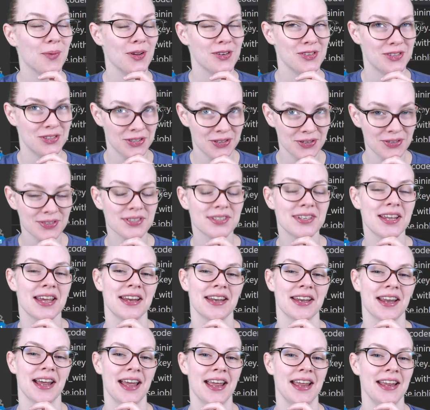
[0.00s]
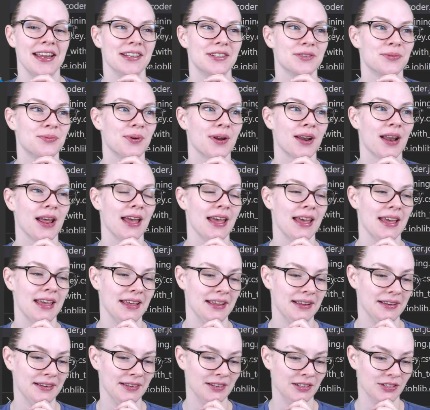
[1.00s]
Tuesday night, when
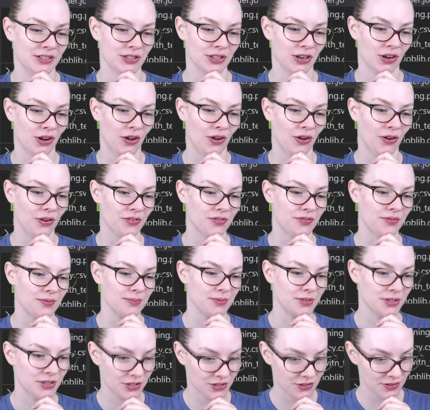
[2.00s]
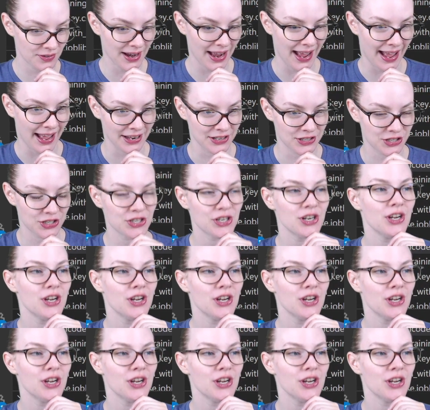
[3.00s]
I installed from scratch,